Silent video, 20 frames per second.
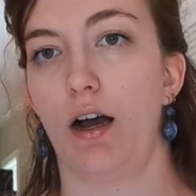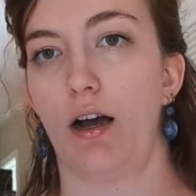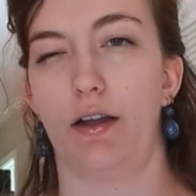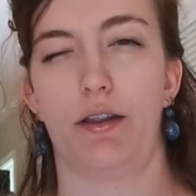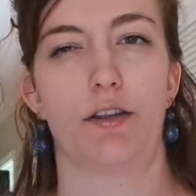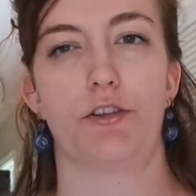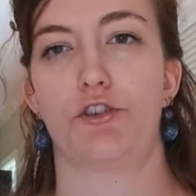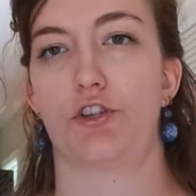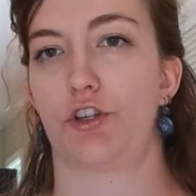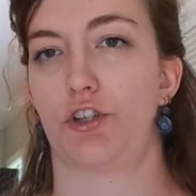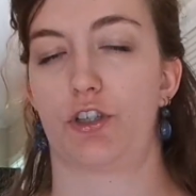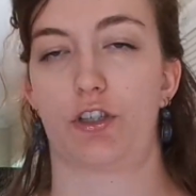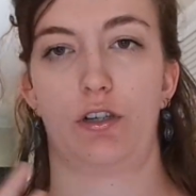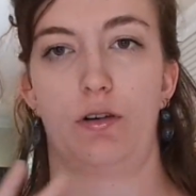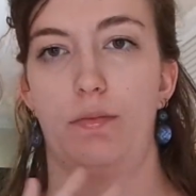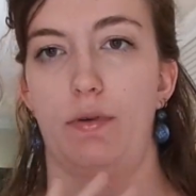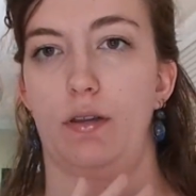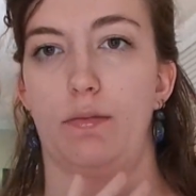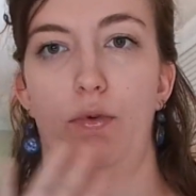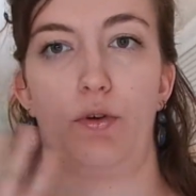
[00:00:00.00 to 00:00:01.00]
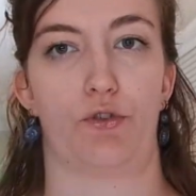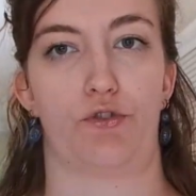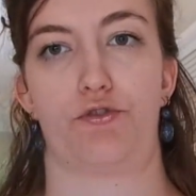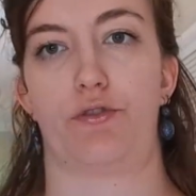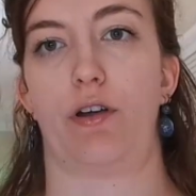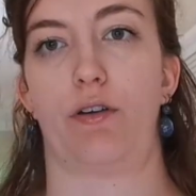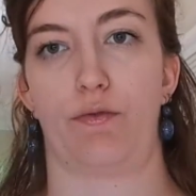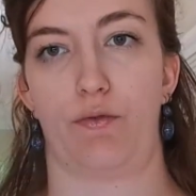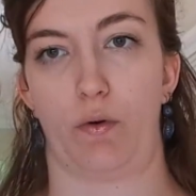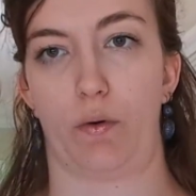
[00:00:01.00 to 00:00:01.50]
It's just going to be the most
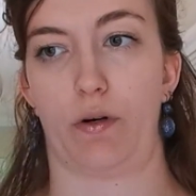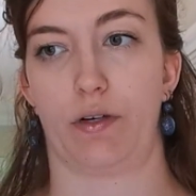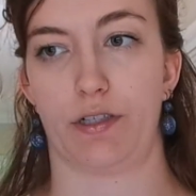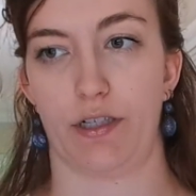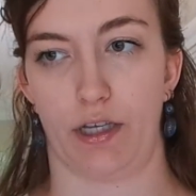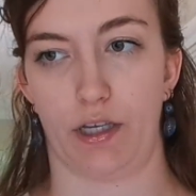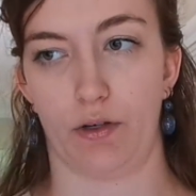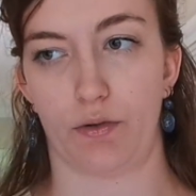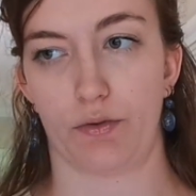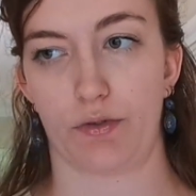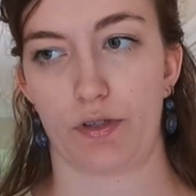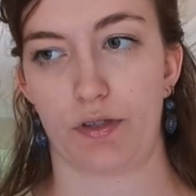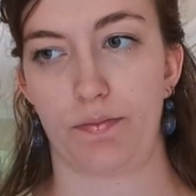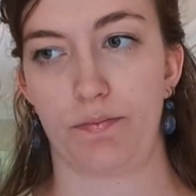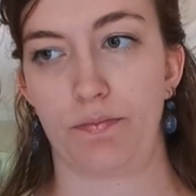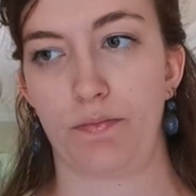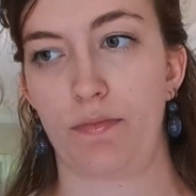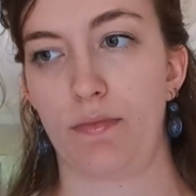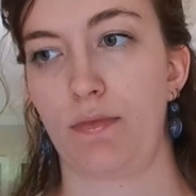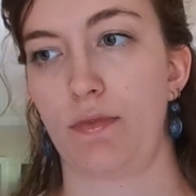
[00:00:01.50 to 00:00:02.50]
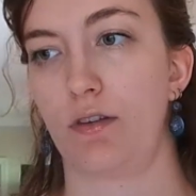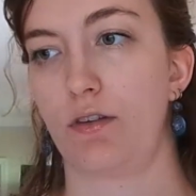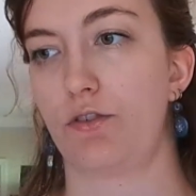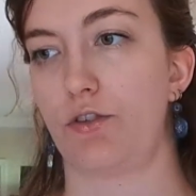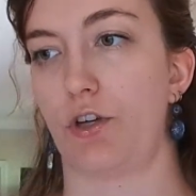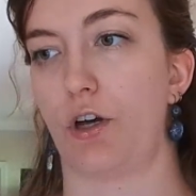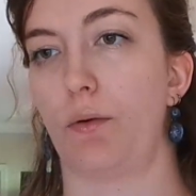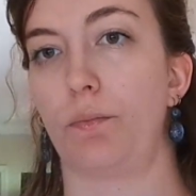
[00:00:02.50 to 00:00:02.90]
straightforward to use. So,